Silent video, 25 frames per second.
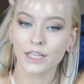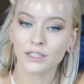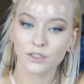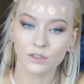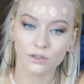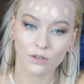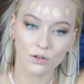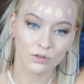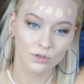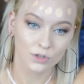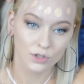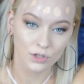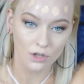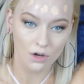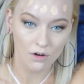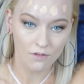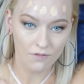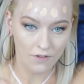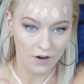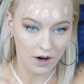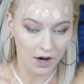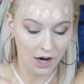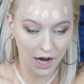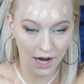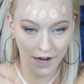so
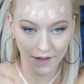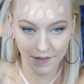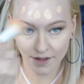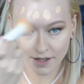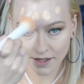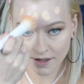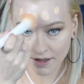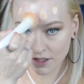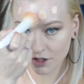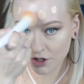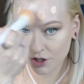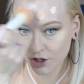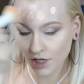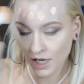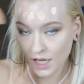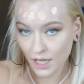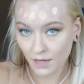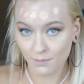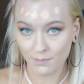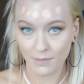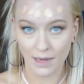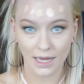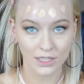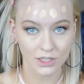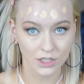far I think the
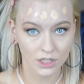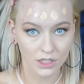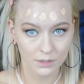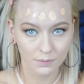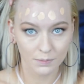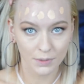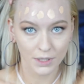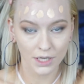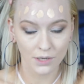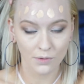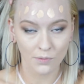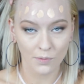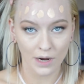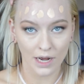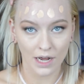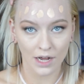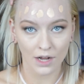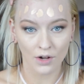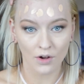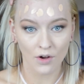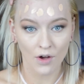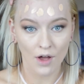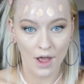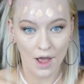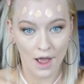shade matches pretty
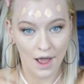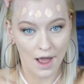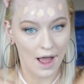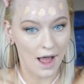well.